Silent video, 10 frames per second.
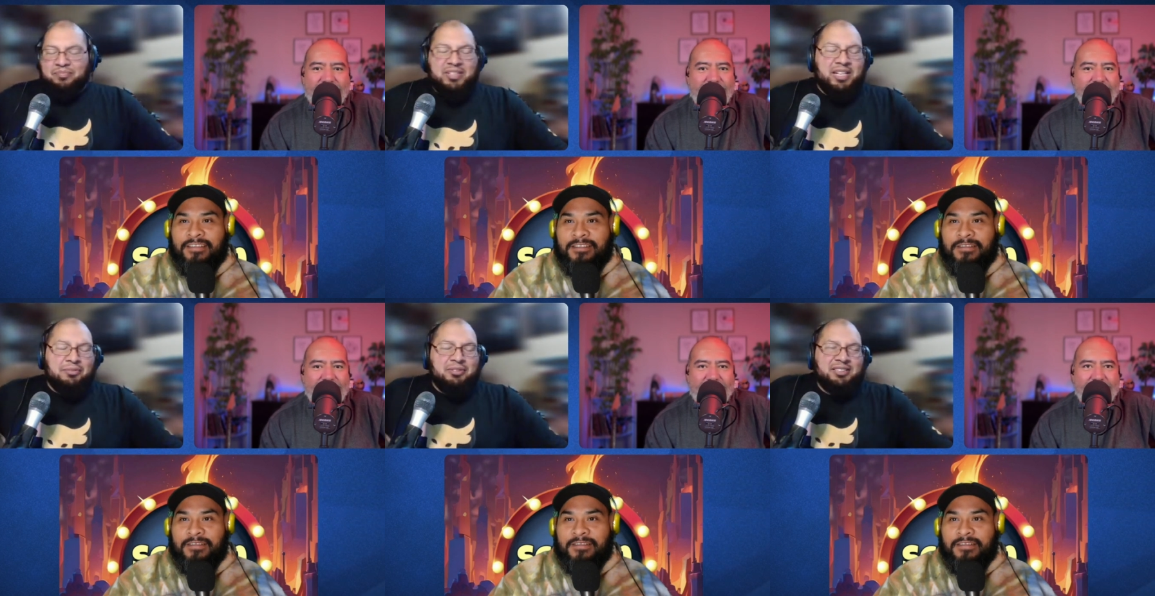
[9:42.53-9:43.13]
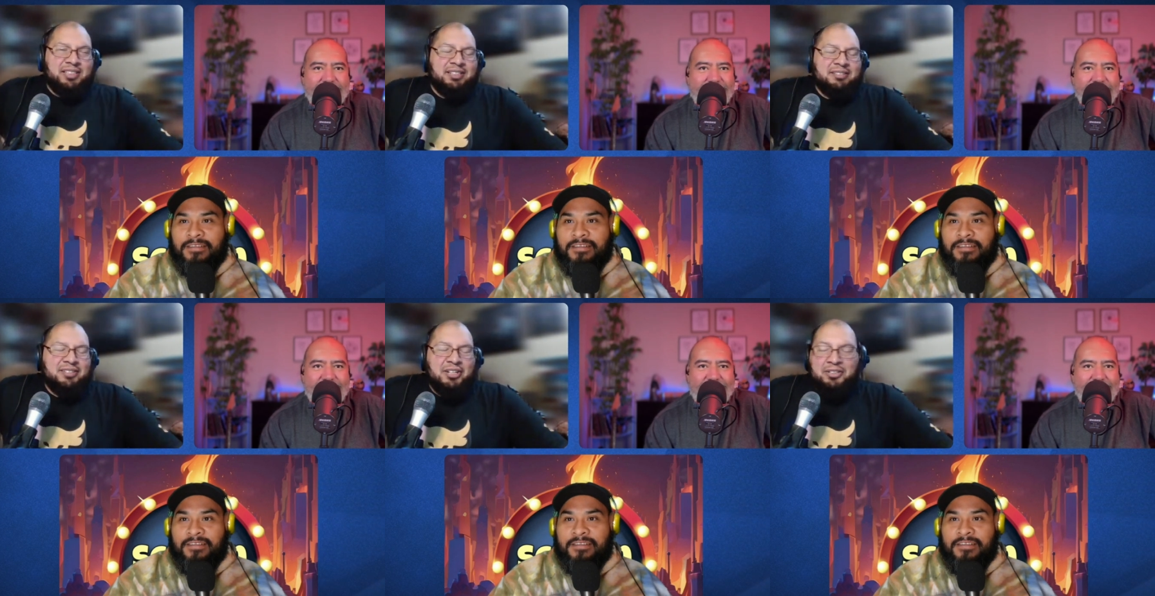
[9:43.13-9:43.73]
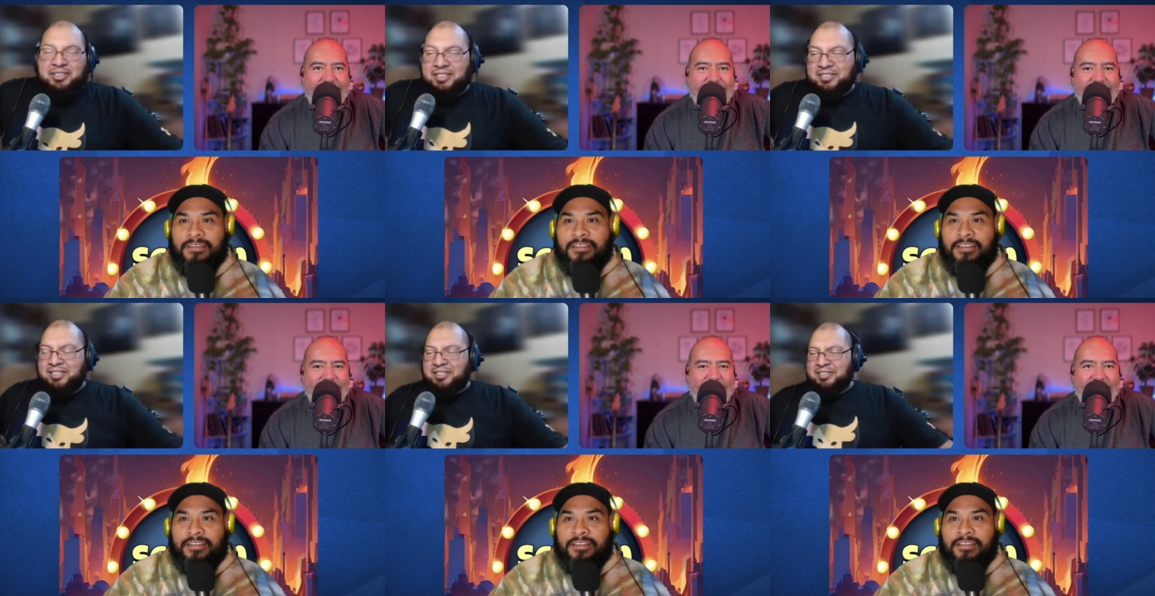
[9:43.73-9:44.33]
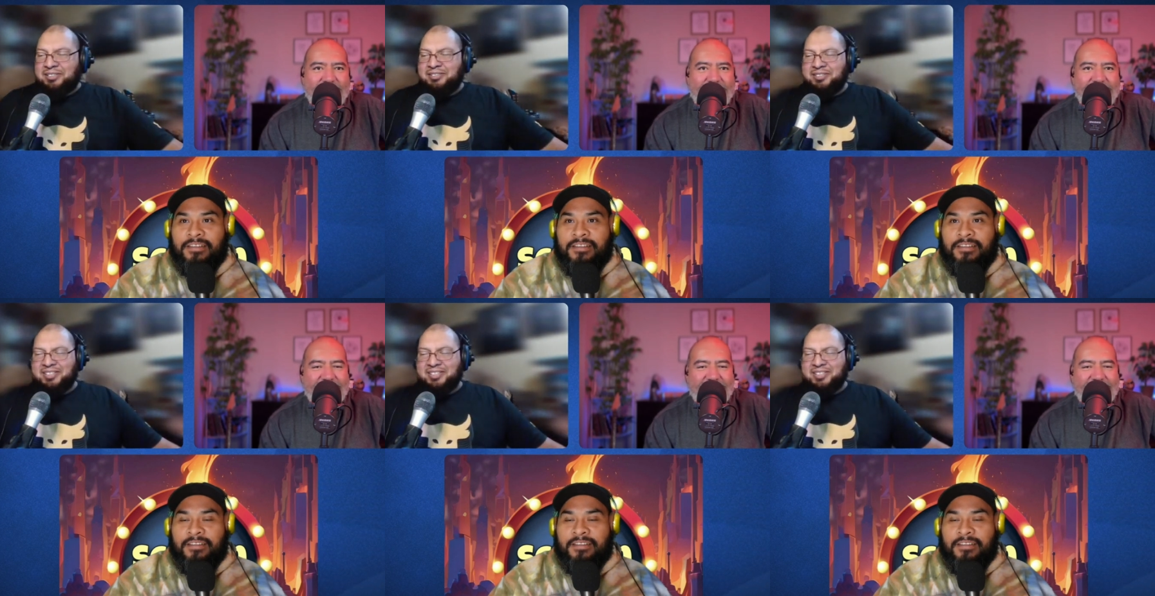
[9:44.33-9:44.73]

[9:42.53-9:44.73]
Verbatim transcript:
Speaker 1: Yeah, what was I saying? Oh, the the